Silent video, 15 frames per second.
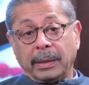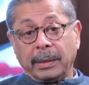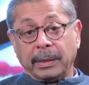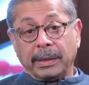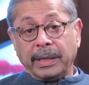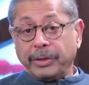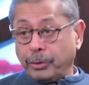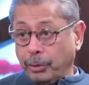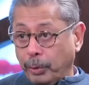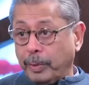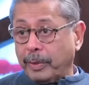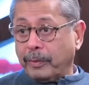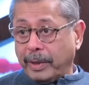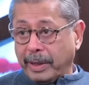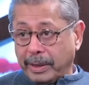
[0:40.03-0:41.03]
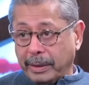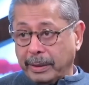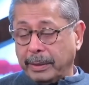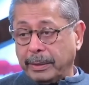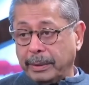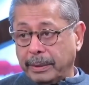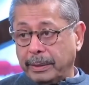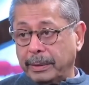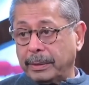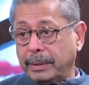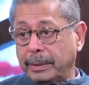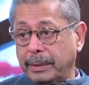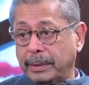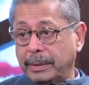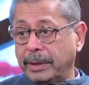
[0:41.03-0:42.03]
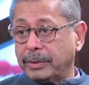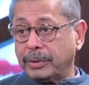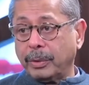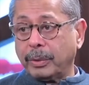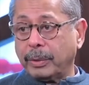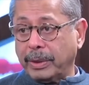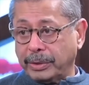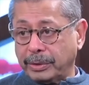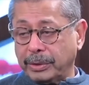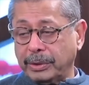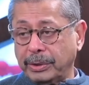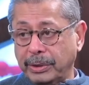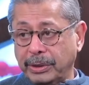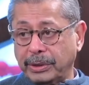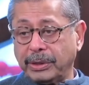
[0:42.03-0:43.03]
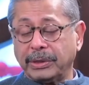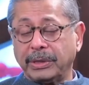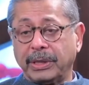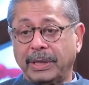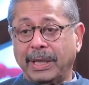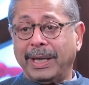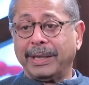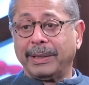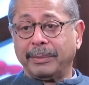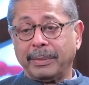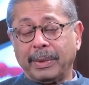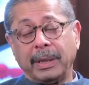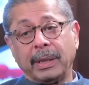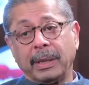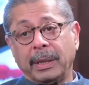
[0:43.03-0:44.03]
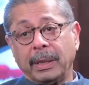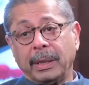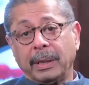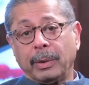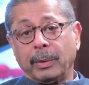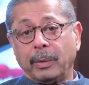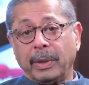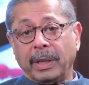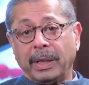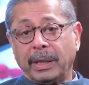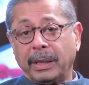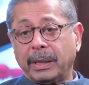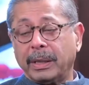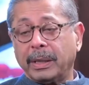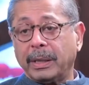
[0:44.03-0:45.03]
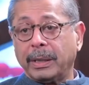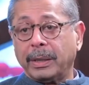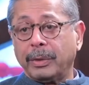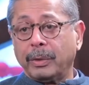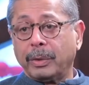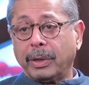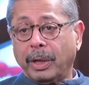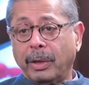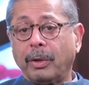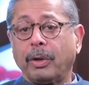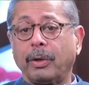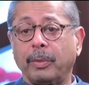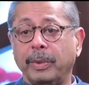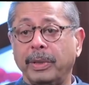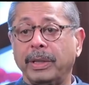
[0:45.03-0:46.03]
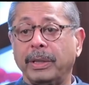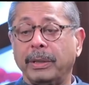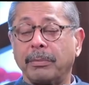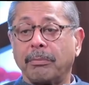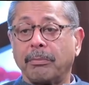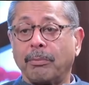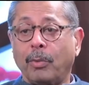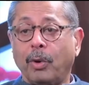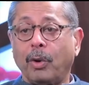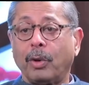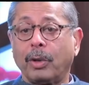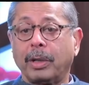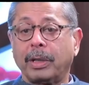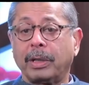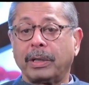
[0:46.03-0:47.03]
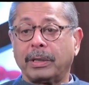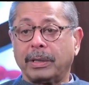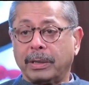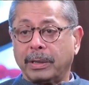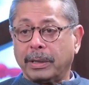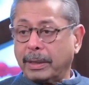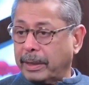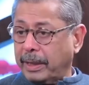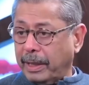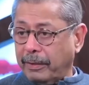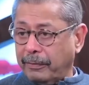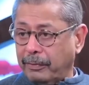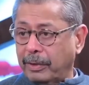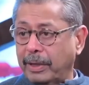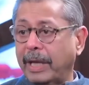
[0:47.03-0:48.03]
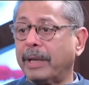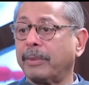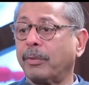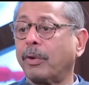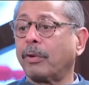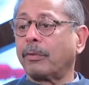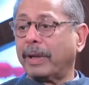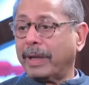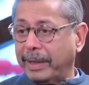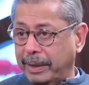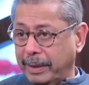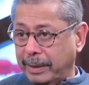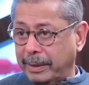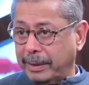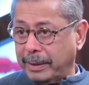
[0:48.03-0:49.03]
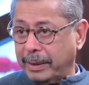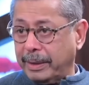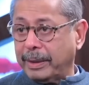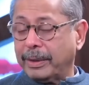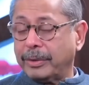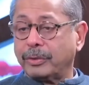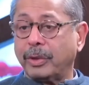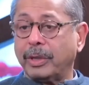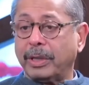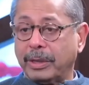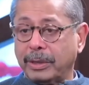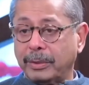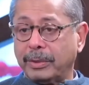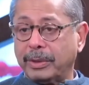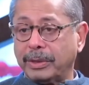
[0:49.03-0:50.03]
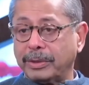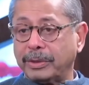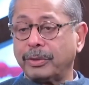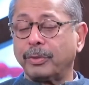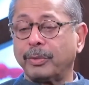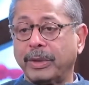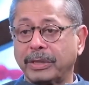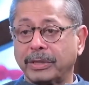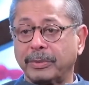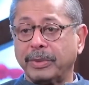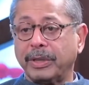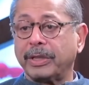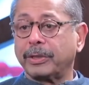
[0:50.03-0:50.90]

They should be worried. There's no question. This is a time where you cannot be more careful and more worried. So, in other words, you must be